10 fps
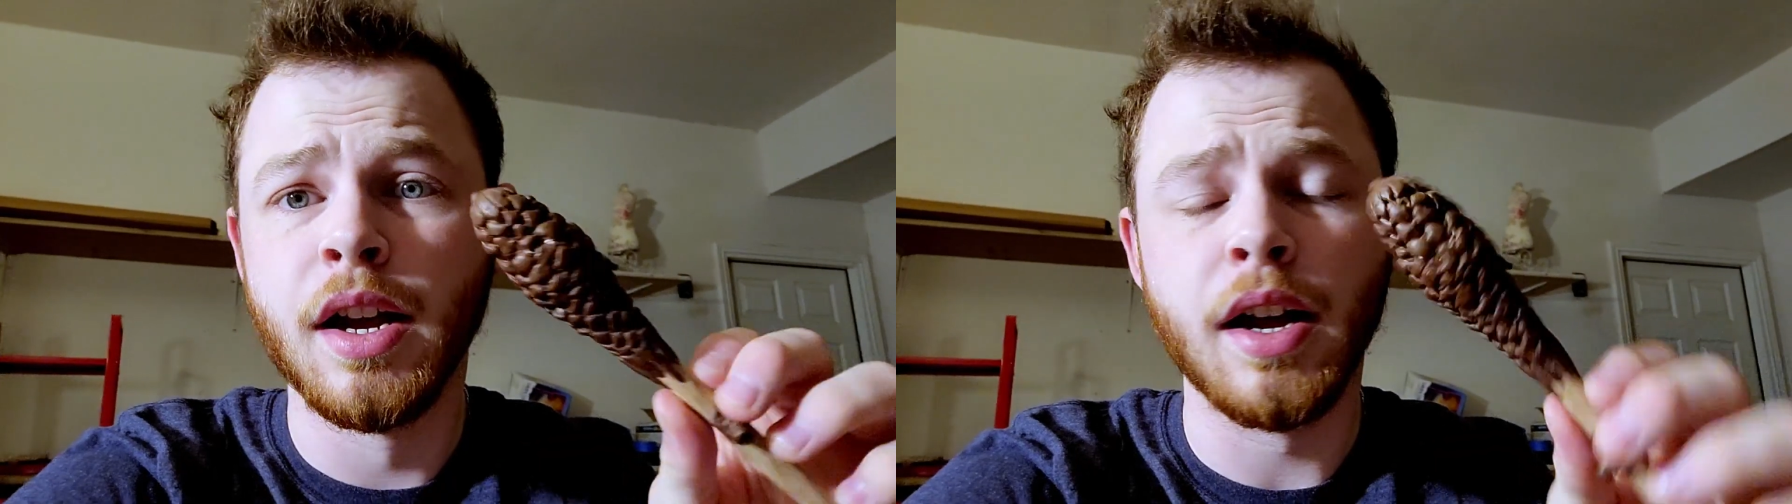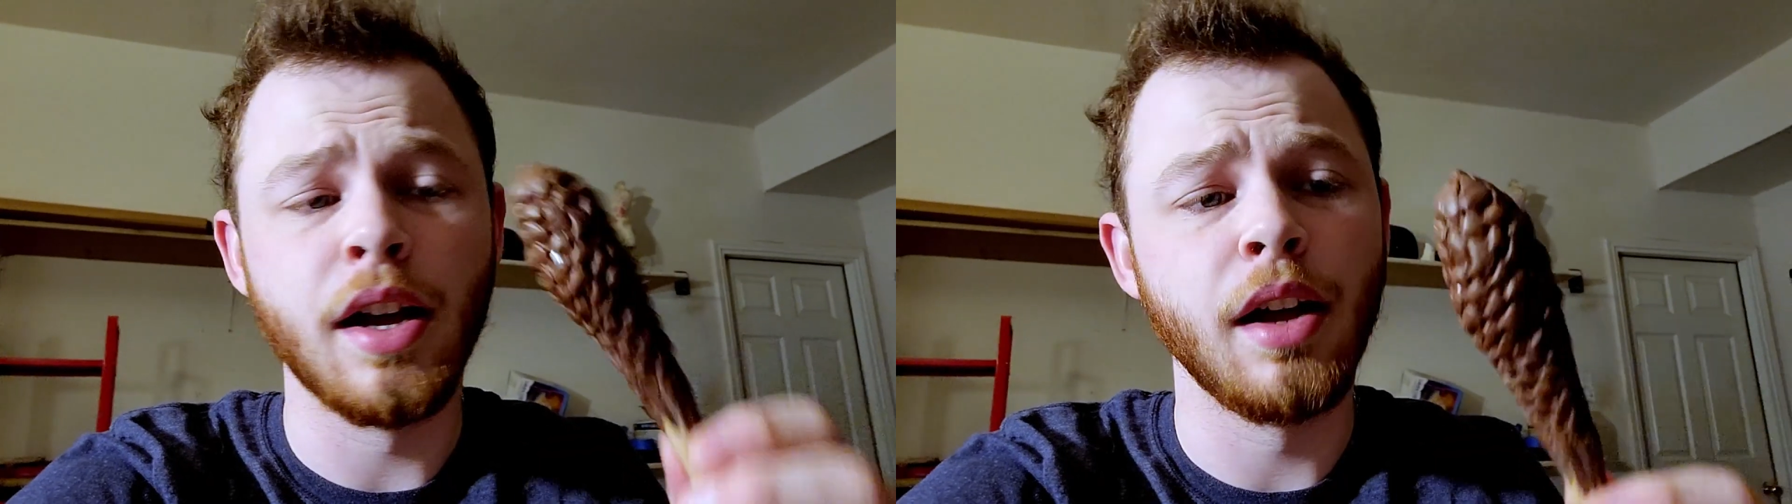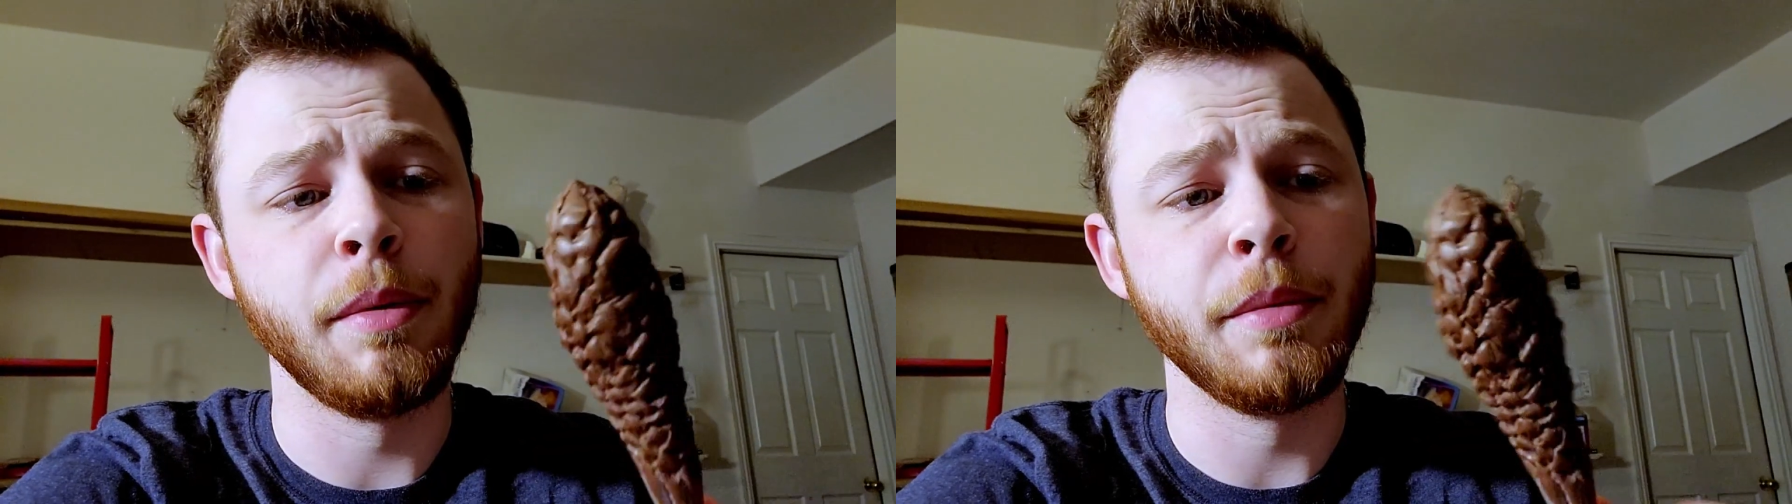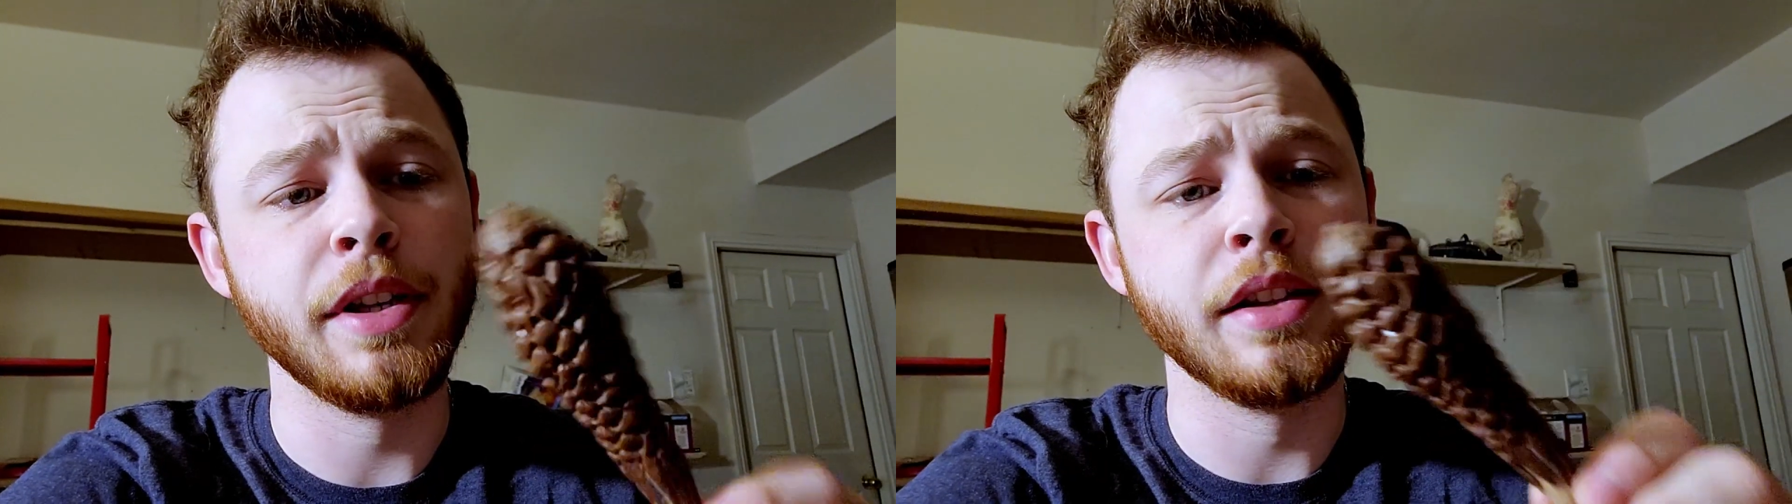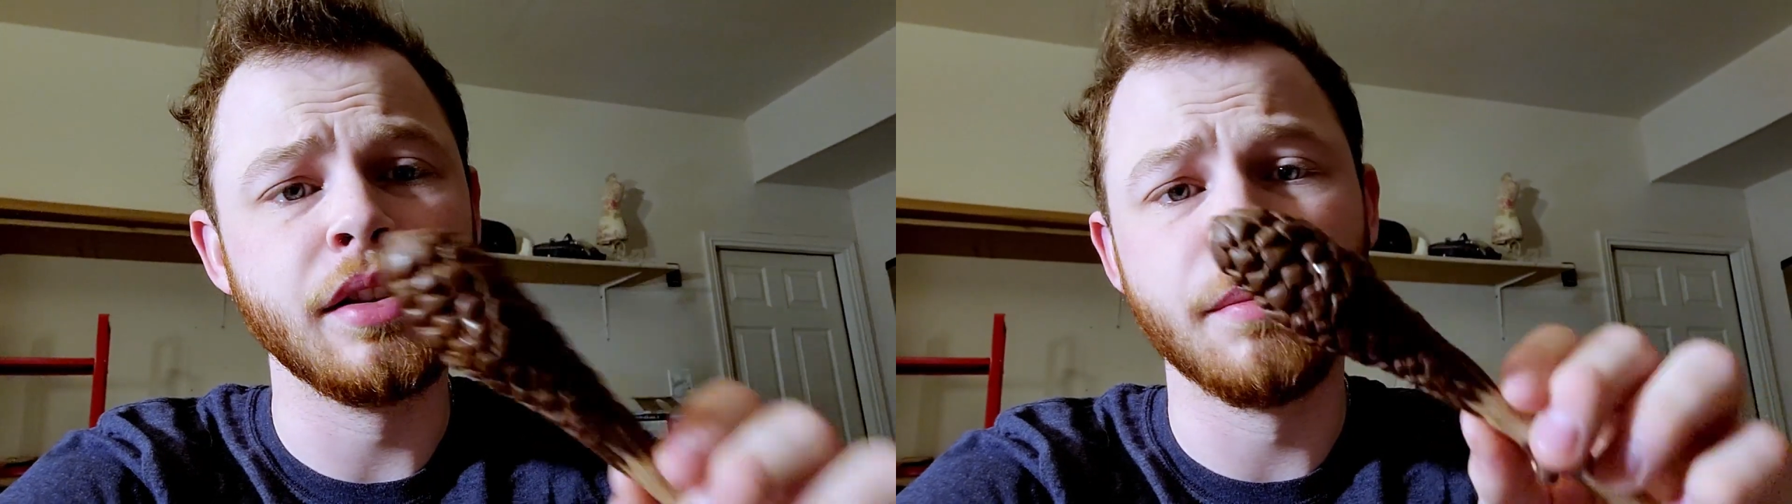maybe
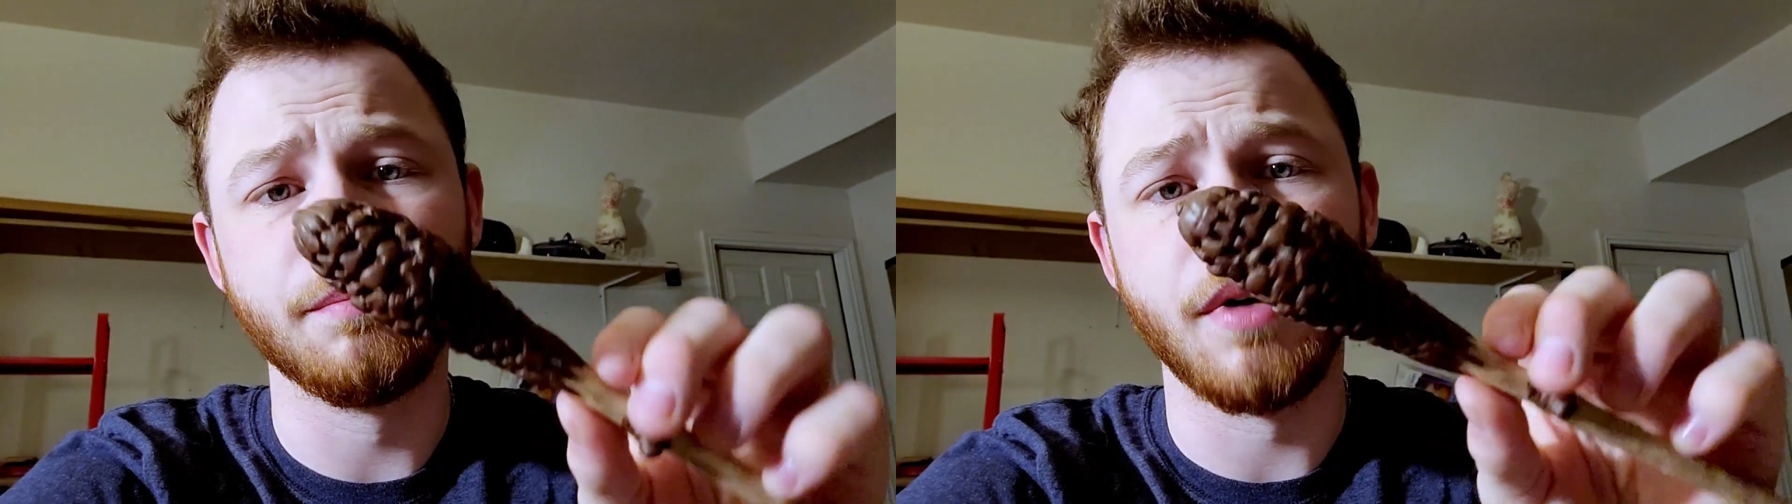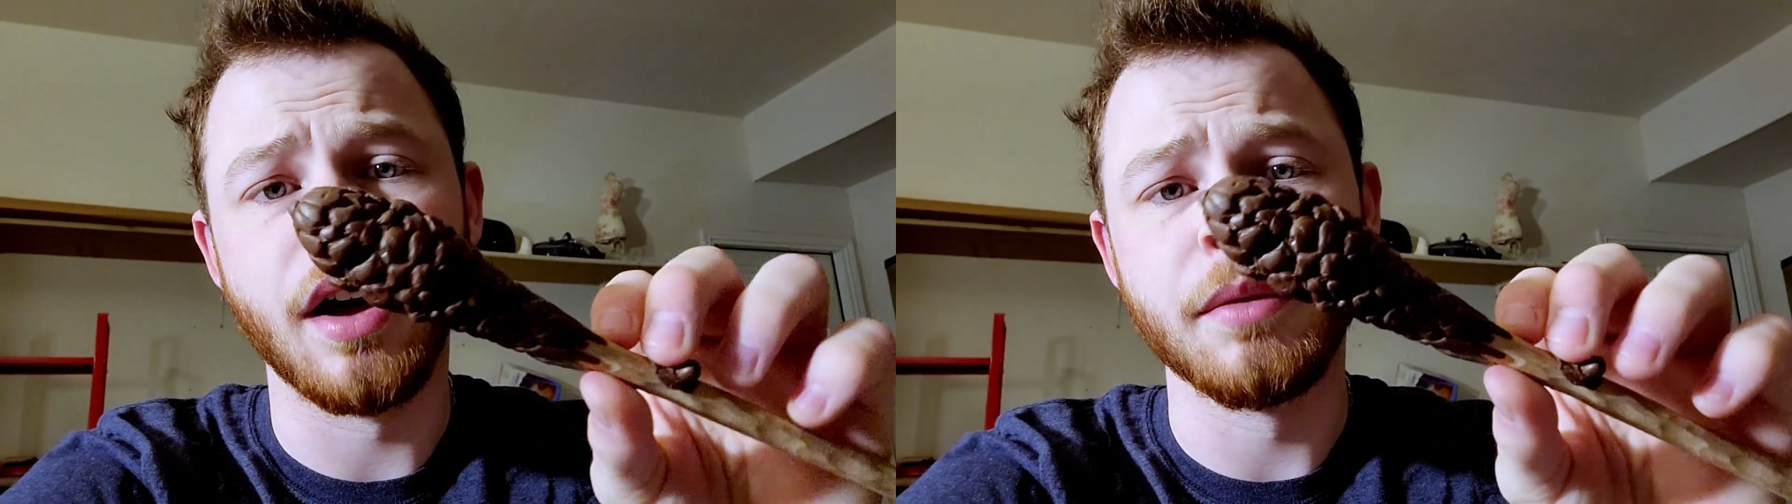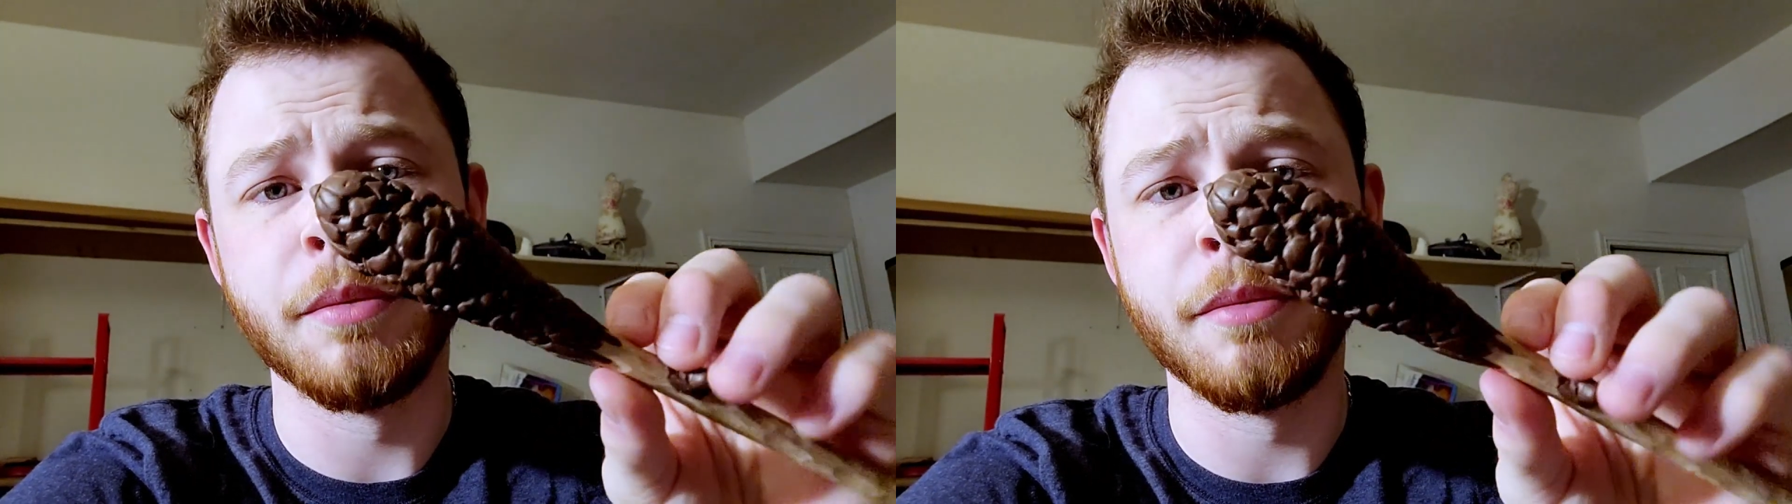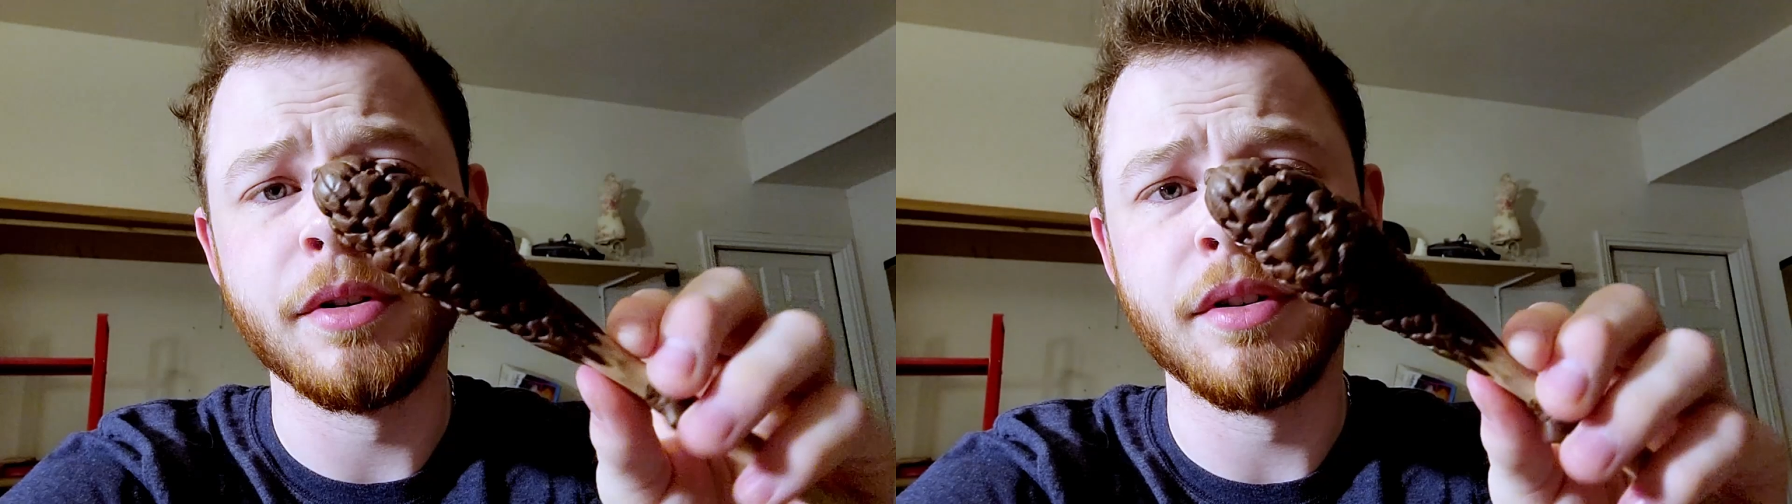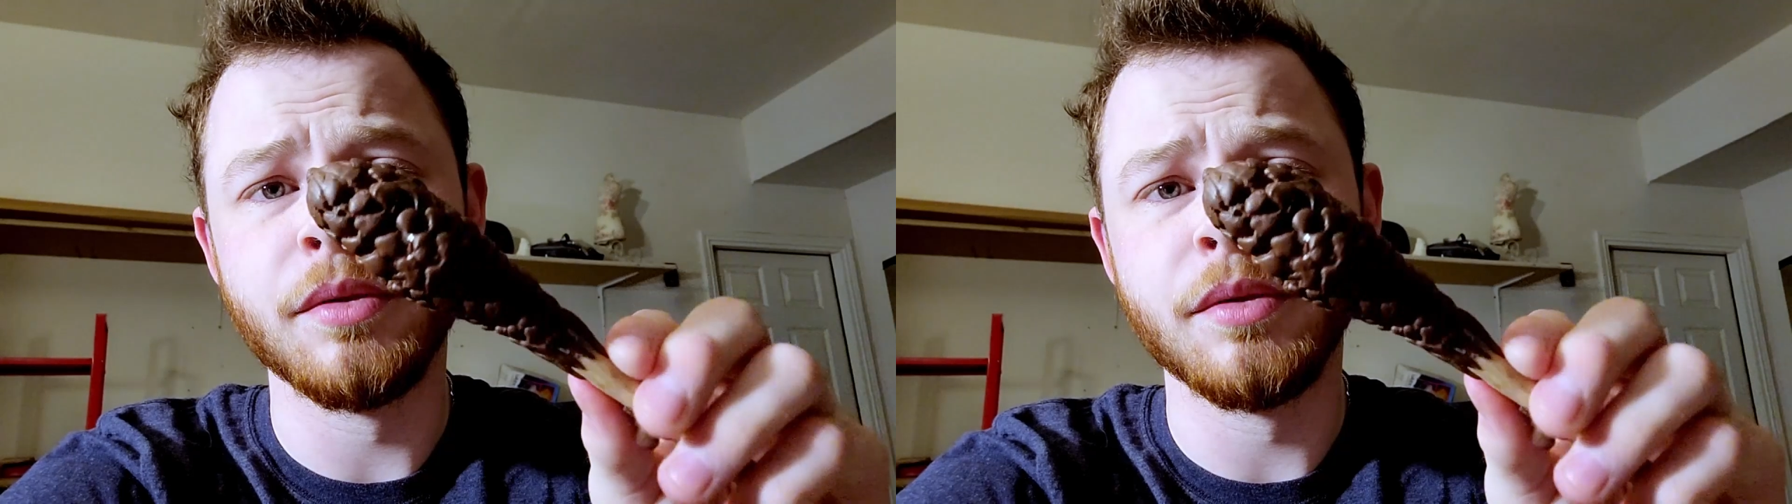get the bottom a bit